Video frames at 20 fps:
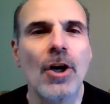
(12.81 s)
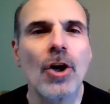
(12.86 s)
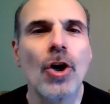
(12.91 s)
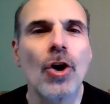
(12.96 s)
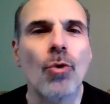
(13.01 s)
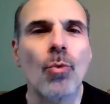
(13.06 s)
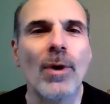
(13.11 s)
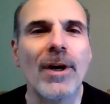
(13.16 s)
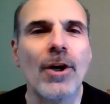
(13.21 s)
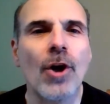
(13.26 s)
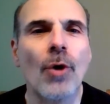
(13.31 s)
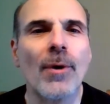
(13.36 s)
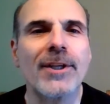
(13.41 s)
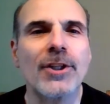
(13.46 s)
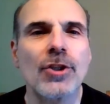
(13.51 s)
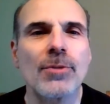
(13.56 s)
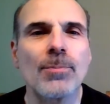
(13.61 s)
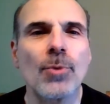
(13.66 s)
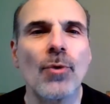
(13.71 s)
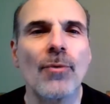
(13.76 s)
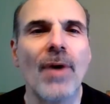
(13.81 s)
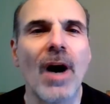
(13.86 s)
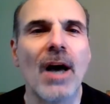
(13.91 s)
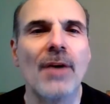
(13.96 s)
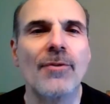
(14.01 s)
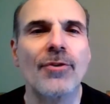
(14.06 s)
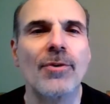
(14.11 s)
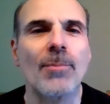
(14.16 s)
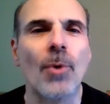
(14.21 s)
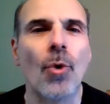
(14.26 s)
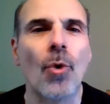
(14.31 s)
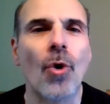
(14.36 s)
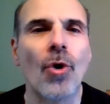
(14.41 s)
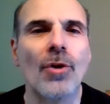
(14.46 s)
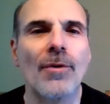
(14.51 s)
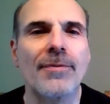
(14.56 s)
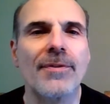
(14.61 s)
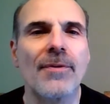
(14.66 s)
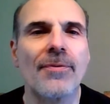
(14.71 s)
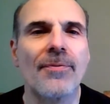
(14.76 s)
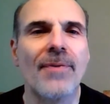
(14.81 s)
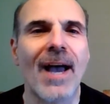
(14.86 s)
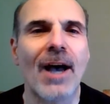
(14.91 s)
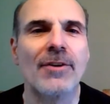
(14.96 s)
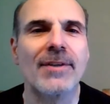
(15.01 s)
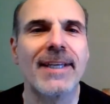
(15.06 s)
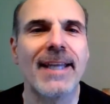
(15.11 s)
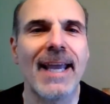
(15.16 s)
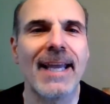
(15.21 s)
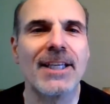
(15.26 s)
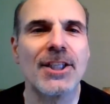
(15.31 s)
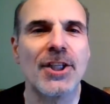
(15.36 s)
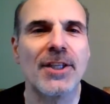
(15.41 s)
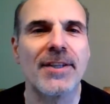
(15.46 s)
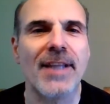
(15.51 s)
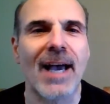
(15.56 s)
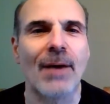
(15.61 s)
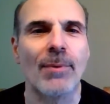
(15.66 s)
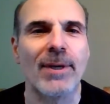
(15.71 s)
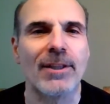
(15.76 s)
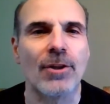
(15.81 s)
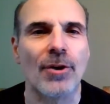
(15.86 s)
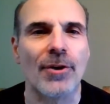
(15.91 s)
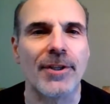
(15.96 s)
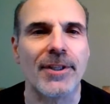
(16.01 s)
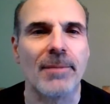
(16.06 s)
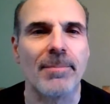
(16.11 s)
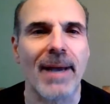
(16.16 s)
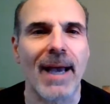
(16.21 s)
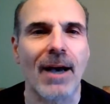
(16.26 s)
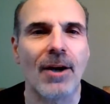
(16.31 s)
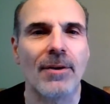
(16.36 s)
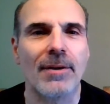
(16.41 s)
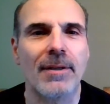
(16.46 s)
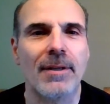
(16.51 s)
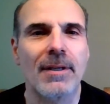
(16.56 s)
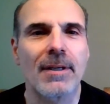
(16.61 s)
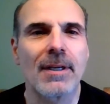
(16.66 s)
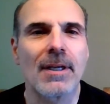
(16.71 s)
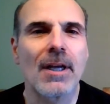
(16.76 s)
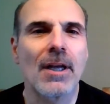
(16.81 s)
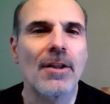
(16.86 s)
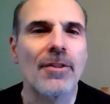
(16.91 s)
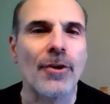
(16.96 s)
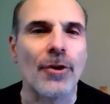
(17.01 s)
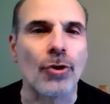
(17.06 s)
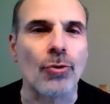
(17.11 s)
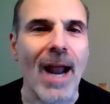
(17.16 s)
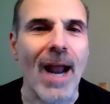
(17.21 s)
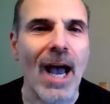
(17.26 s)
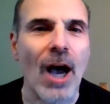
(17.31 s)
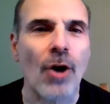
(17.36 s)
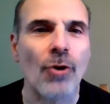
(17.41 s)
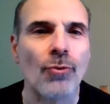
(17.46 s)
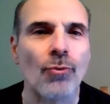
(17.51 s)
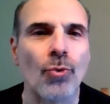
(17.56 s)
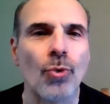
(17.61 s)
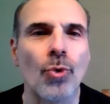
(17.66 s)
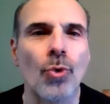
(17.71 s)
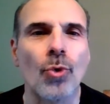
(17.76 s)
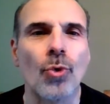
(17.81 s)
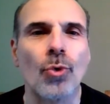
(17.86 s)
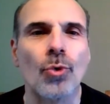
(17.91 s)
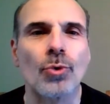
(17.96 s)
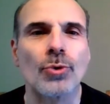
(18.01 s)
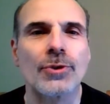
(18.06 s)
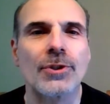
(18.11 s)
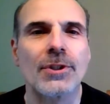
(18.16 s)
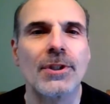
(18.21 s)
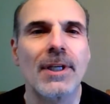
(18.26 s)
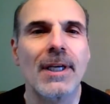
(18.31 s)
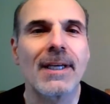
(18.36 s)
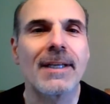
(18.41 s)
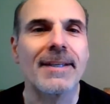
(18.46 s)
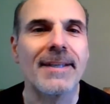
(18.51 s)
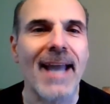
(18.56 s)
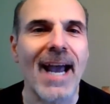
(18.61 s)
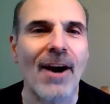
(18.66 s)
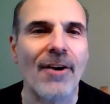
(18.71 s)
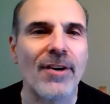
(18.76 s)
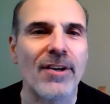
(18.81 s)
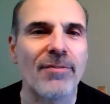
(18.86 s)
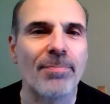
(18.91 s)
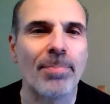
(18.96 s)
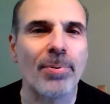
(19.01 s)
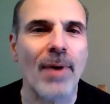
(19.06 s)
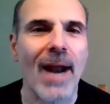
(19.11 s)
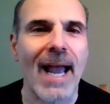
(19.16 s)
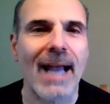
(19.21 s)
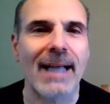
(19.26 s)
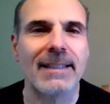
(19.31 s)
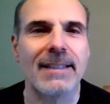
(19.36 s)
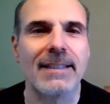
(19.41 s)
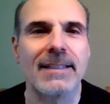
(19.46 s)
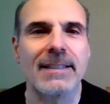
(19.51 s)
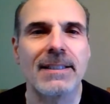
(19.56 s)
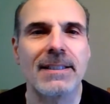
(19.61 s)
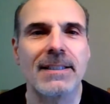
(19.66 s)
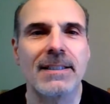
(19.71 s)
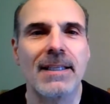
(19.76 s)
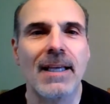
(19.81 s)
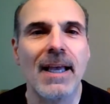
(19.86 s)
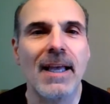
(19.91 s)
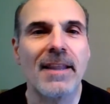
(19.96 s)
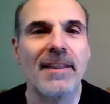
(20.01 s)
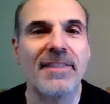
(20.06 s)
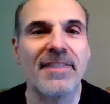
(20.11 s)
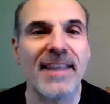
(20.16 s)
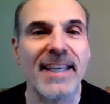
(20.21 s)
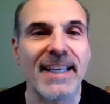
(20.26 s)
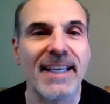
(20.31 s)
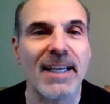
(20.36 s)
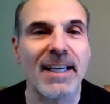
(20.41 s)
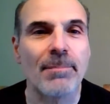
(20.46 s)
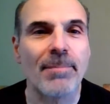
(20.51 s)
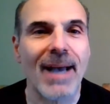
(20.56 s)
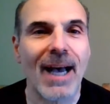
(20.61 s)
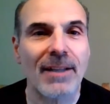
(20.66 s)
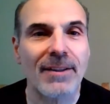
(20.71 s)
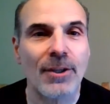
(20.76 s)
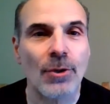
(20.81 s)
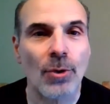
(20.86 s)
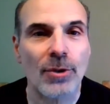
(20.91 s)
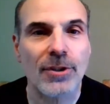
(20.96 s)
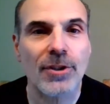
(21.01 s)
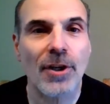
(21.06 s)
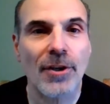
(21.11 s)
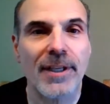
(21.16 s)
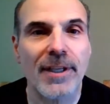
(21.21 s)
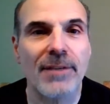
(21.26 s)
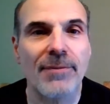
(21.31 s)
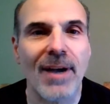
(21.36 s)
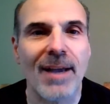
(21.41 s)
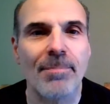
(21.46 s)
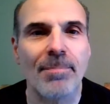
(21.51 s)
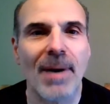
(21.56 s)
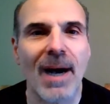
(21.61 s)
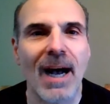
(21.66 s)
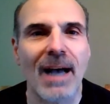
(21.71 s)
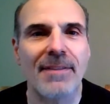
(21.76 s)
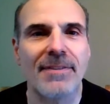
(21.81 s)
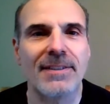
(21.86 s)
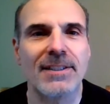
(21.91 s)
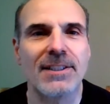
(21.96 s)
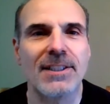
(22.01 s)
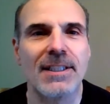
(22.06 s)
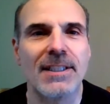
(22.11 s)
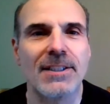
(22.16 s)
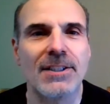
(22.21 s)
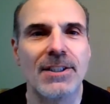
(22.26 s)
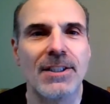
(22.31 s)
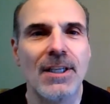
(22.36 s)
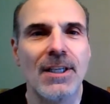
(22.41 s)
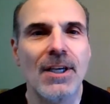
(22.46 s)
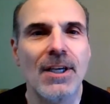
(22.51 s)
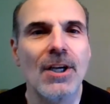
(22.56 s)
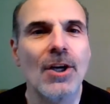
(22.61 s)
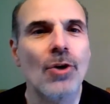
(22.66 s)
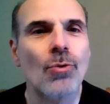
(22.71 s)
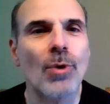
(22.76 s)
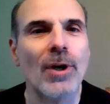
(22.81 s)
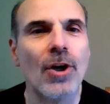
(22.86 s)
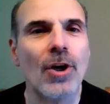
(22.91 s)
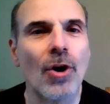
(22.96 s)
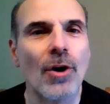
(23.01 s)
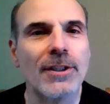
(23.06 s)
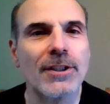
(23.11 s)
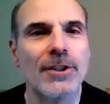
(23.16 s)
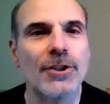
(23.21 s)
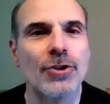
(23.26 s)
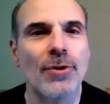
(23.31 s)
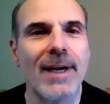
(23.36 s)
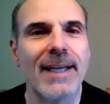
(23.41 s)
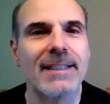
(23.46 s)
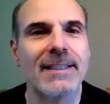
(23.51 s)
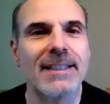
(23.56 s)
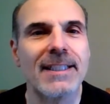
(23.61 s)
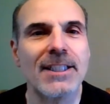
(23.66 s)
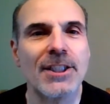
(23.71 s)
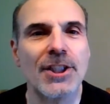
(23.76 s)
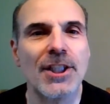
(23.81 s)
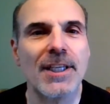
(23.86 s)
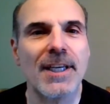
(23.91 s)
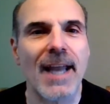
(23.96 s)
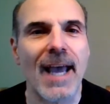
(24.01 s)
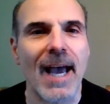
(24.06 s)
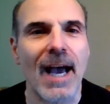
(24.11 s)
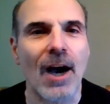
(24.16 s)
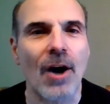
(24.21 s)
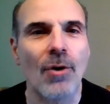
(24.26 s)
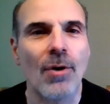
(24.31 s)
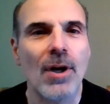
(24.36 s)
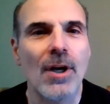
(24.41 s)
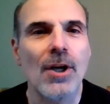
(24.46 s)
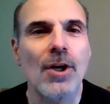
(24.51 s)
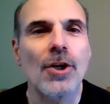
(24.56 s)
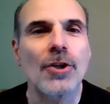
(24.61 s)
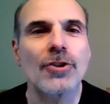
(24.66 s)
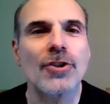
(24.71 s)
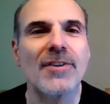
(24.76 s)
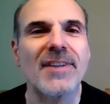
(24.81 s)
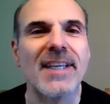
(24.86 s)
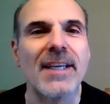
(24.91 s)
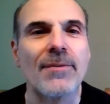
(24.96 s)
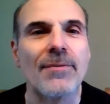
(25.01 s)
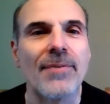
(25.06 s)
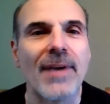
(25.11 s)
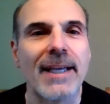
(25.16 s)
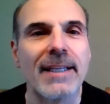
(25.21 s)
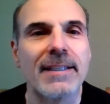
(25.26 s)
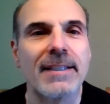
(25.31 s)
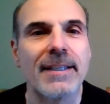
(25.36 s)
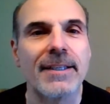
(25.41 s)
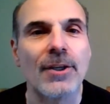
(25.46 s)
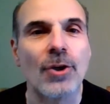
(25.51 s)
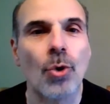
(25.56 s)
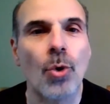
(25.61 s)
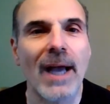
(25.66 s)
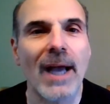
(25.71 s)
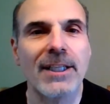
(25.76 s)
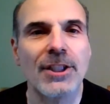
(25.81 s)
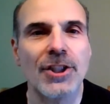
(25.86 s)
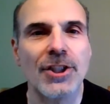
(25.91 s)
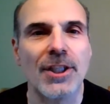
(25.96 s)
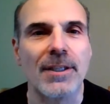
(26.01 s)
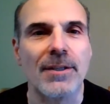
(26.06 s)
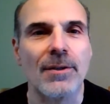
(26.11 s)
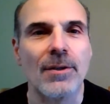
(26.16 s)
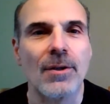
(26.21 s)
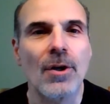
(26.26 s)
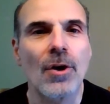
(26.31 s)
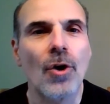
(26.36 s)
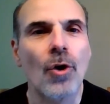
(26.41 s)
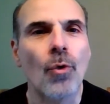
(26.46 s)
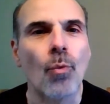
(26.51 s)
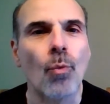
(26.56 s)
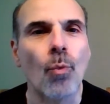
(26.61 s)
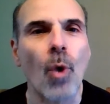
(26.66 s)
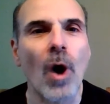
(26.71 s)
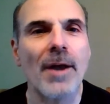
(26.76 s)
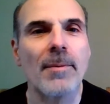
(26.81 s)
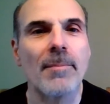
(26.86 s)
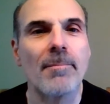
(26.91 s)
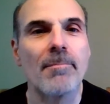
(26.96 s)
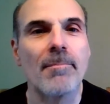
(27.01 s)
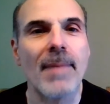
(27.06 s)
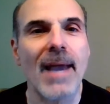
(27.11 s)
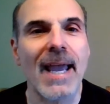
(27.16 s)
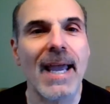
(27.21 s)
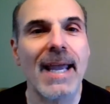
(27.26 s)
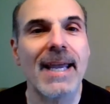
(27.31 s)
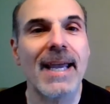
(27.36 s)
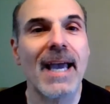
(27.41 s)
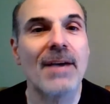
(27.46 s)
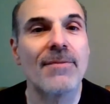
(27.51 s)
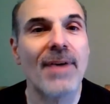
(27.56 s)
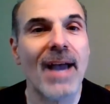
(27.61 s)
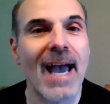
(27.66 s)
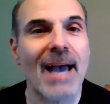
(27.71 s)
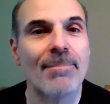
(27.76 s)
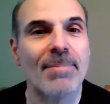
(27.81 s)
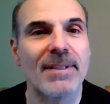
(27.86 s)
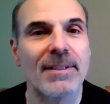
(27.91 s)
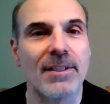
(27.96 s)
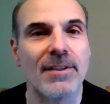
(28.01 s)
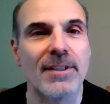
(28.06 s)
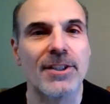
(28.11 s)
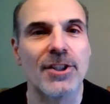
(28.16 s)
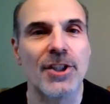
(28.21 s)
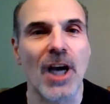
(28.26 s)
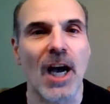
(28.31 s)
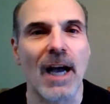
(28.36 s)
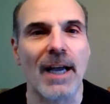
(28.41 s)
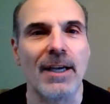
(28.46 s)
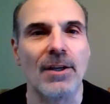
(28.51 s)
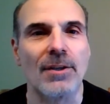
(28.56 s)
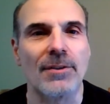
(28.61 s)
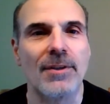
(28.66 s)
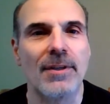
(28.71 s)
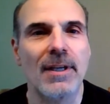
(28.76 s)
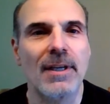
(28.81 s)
We're going to move on from all of the foundation that we learned about, the ground rules, narrative practice, thinking about the alternative hypothesis. We're going to transition now to the event in question, what may have happened to the child.